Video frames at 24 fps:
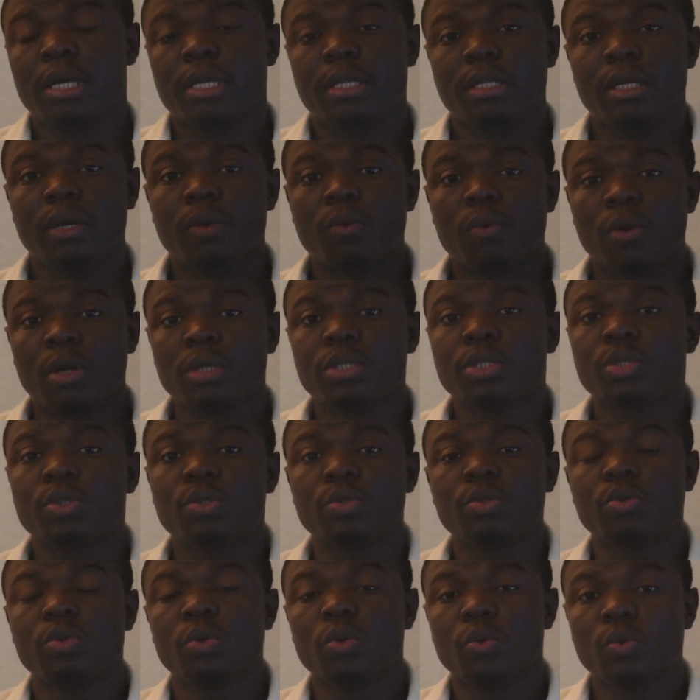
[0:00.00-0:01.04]
They want
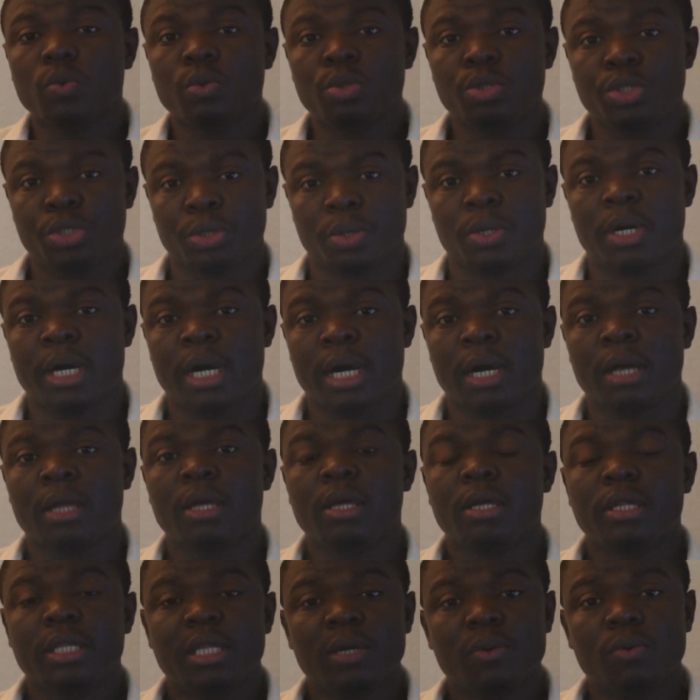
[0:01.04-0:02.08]
to know who you
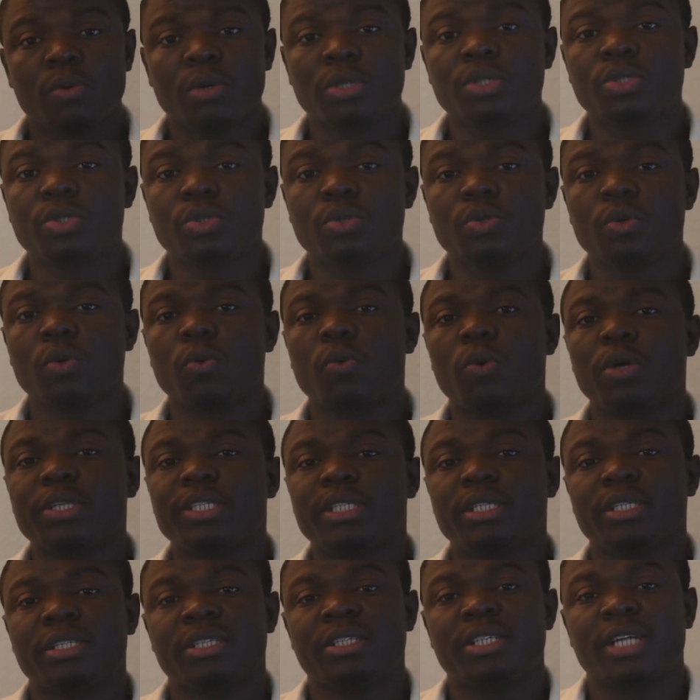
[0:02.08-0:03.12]
are. They want to know
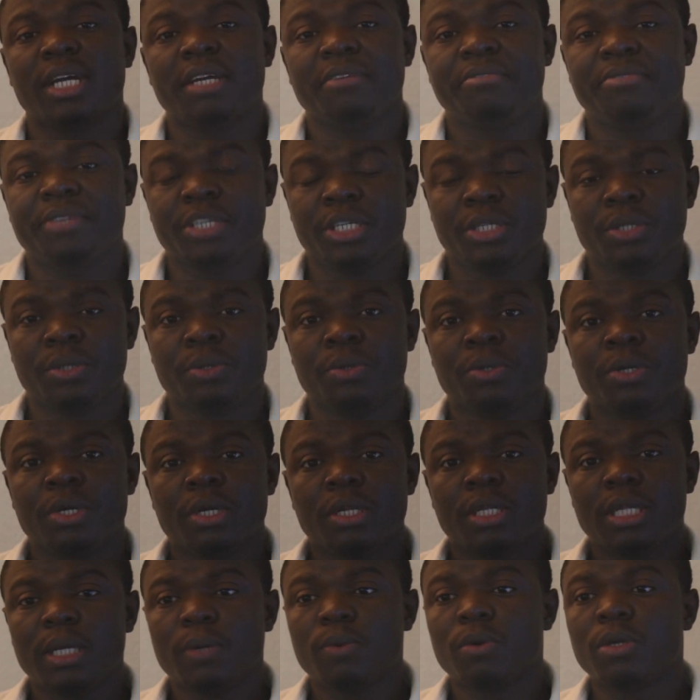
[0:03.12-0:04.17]
what is driving you.
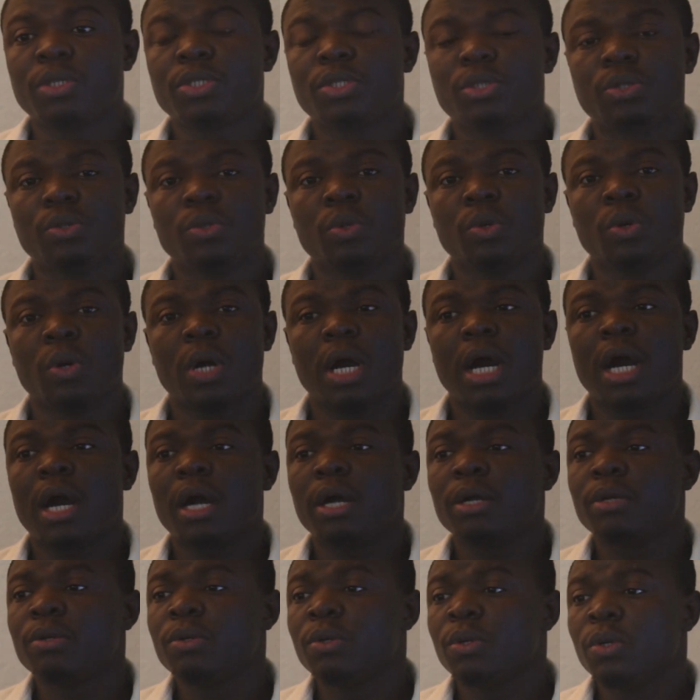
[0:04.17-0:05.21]
They want to know
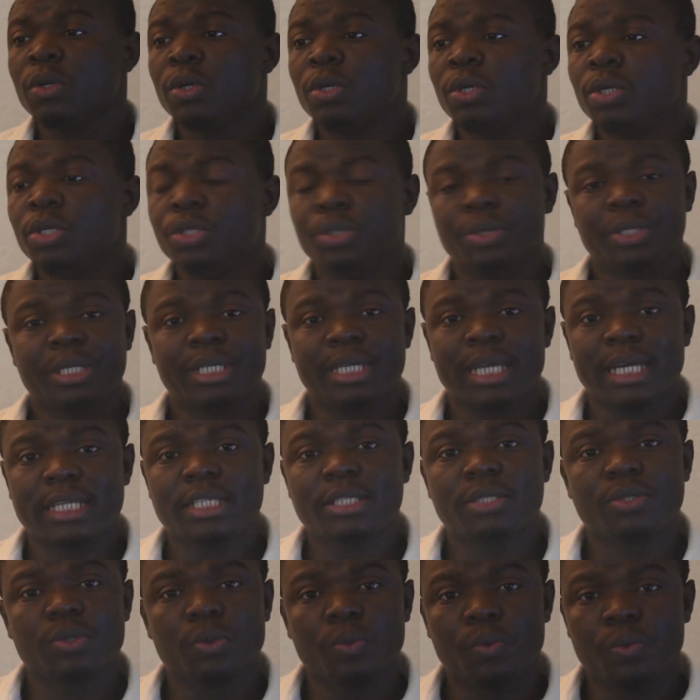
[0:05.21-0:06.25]
how you get
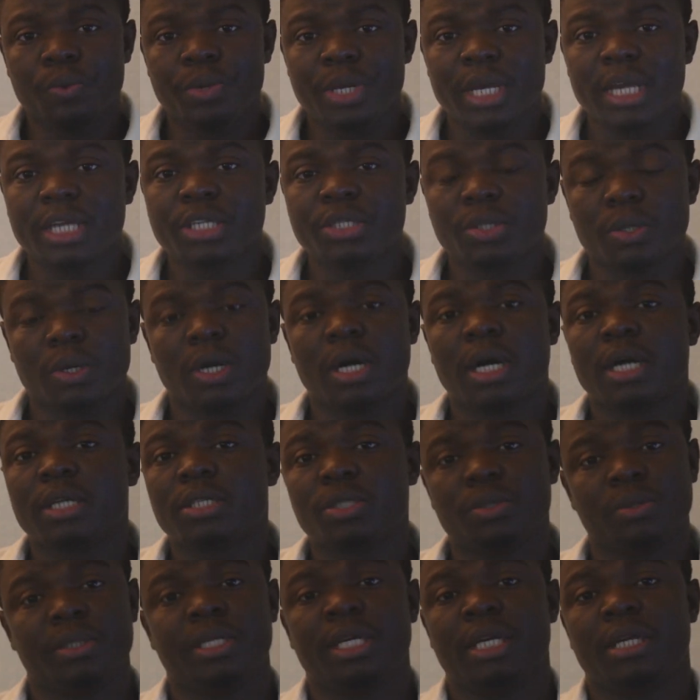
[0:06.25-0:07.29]
to where you
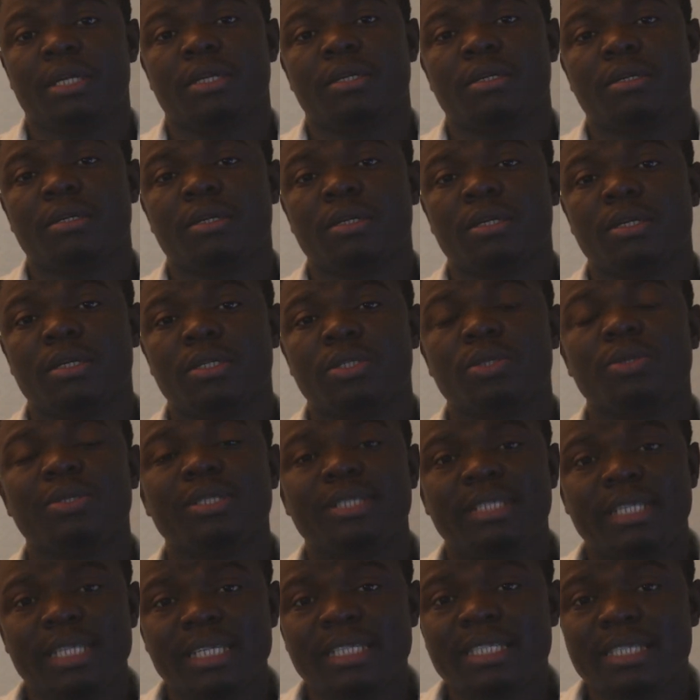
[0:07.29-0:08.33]
are today. So
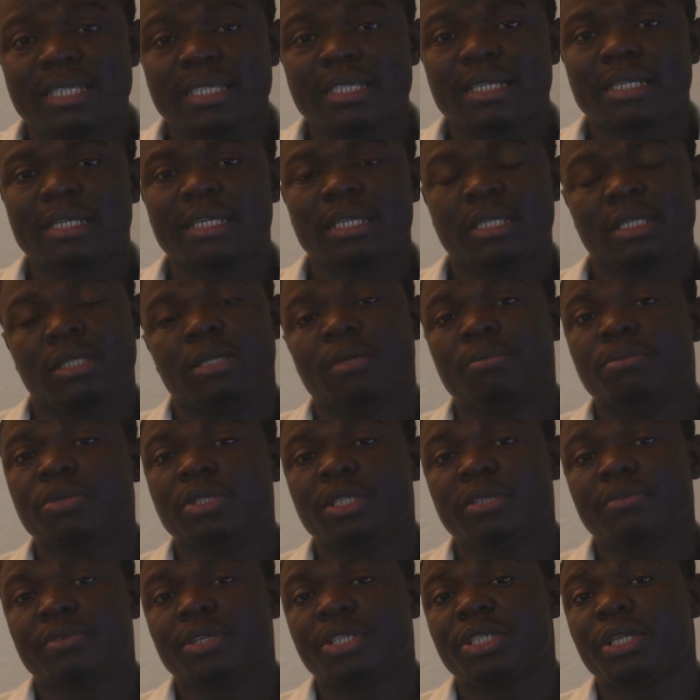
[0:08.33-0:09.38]
this is your
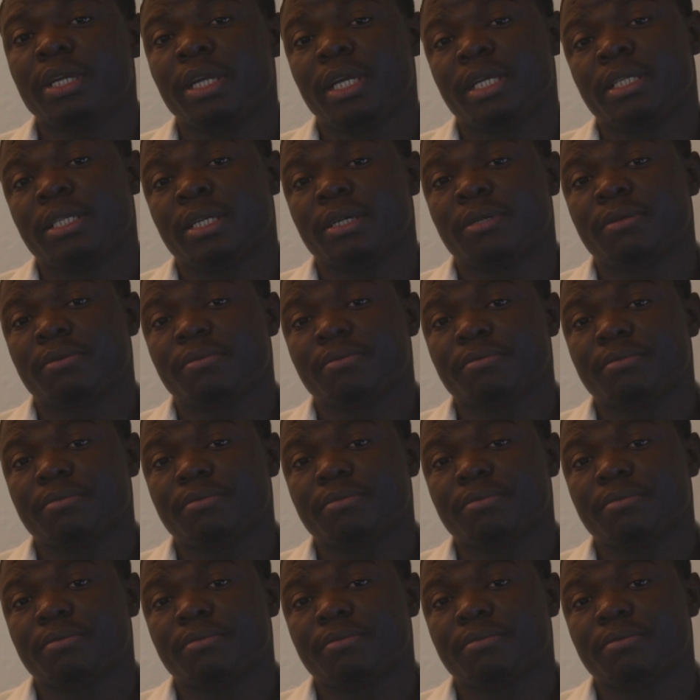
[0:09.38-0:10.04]
motivation letter.